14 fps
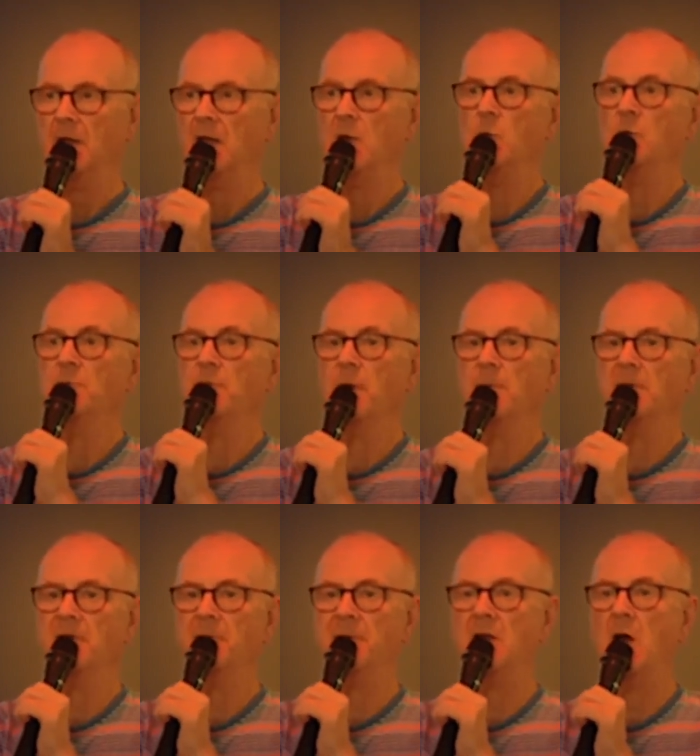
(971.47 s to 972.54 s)
It would probably
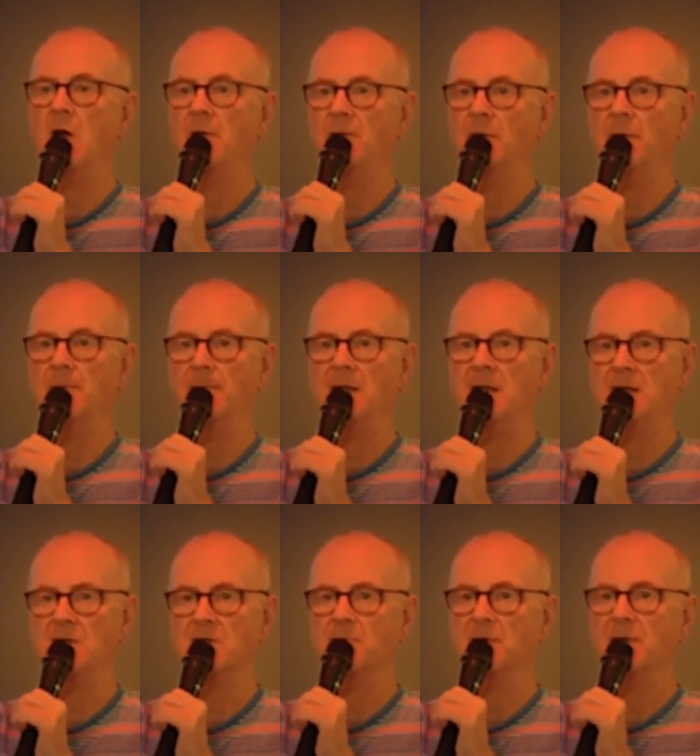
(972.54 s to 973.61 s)
have been over in
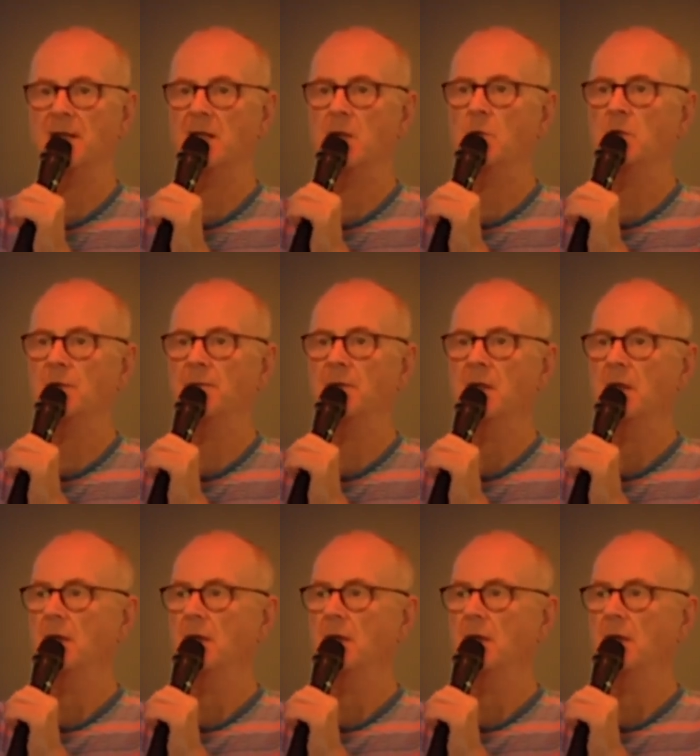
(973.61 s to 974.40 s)
minutes, but then I would have